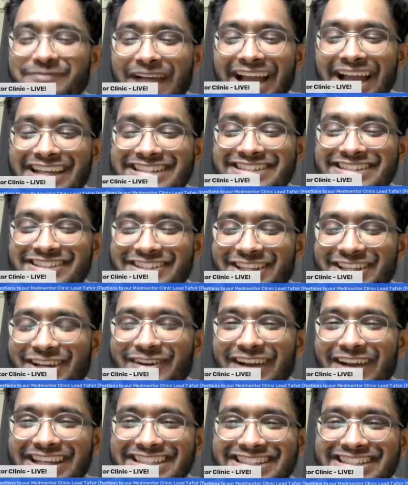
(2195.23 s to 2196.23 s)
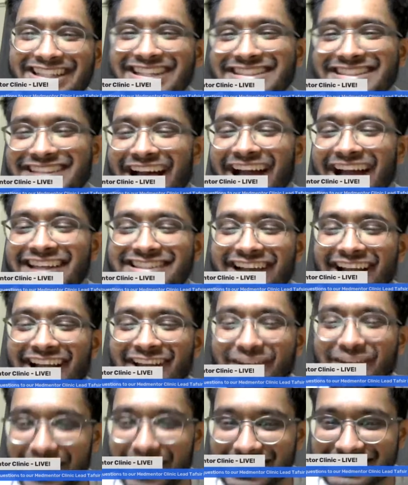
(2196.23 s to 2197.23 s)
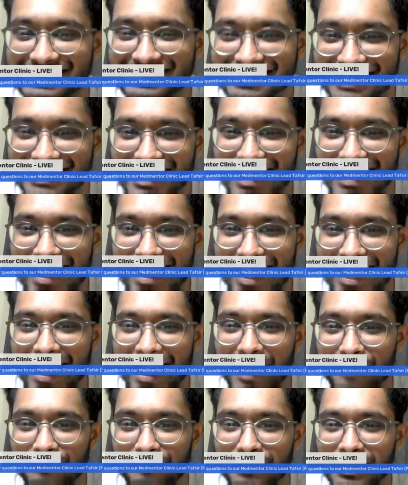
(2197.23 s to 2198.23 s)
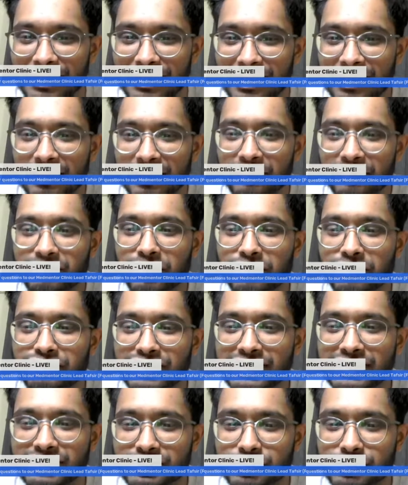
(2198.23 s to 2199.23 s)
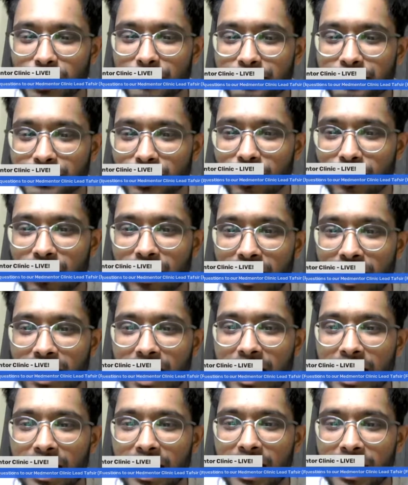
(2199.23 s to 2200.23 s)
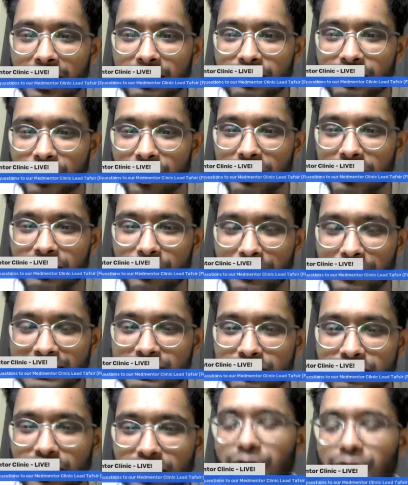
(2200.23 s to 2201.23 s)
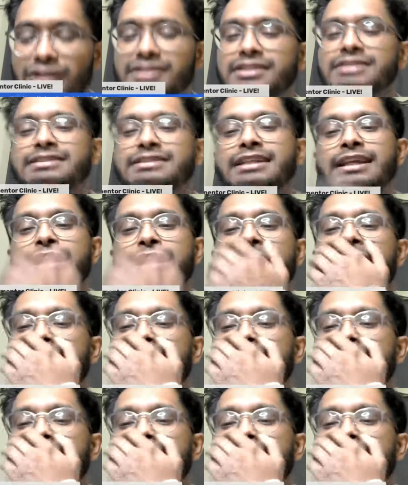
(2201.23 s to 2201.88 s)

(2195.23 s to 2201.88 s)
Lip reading: back to the questions. I digress. Feel free to drop your the rest of your questions in,